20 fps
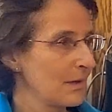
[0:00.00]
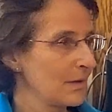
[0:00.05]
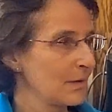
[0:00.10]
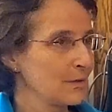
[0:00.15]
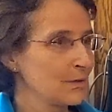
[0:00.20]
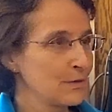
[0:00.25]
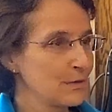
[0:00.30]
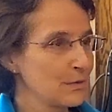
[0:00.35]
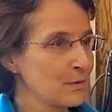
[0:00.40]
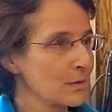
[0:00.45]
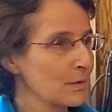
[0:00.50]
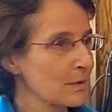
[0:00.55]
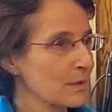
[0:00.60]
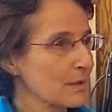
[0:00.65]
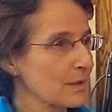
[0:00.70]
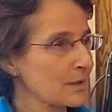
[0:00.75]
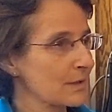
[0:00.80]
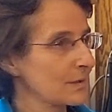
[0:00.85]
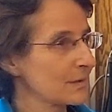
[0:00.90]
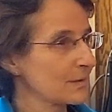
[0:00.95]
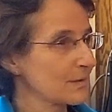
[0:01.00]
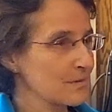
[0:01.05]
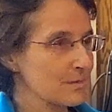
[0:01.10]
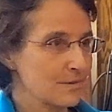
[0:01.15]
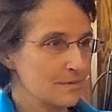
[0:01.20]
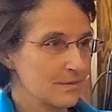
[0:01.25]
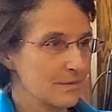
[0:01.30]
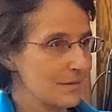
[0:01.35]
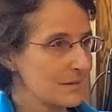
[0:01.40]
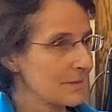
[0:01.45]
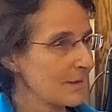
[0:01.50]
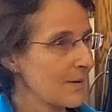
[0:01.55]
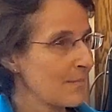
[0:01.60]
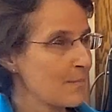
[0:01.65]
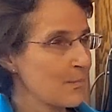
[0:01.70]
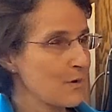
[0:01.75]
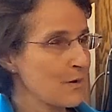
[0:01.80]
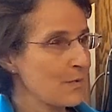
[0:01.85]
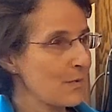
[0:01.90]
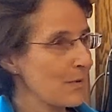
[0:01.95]
you're
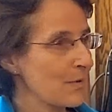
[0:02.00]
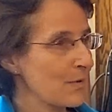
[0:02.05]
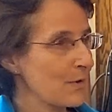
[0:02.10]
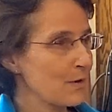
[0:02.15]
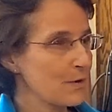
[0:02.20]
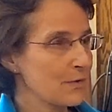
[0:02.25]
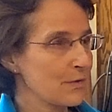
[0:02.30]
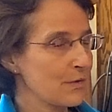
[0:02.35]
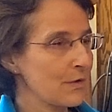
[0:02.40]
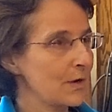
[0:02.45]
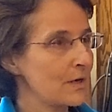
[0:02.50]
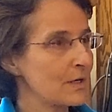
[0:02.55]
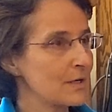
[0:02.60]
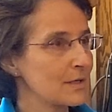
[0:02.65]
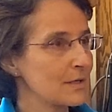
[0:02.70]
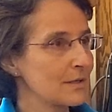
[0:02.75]
somewhere with your thoughts,